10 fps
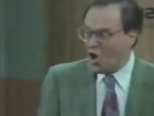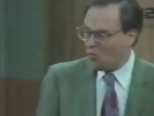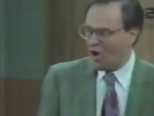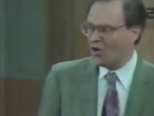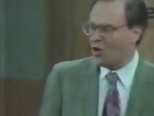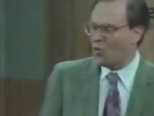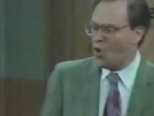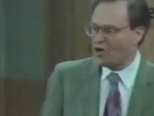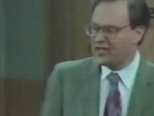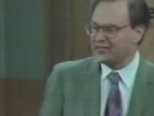We're
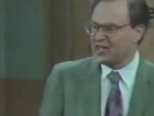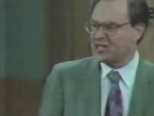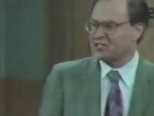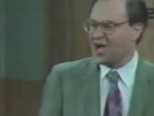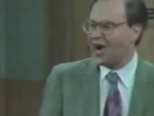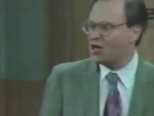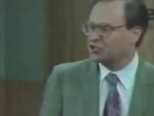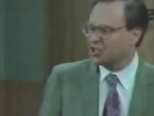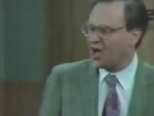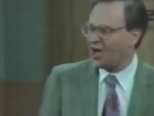awarding the entire
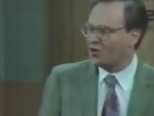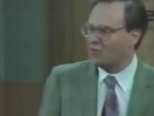Chicago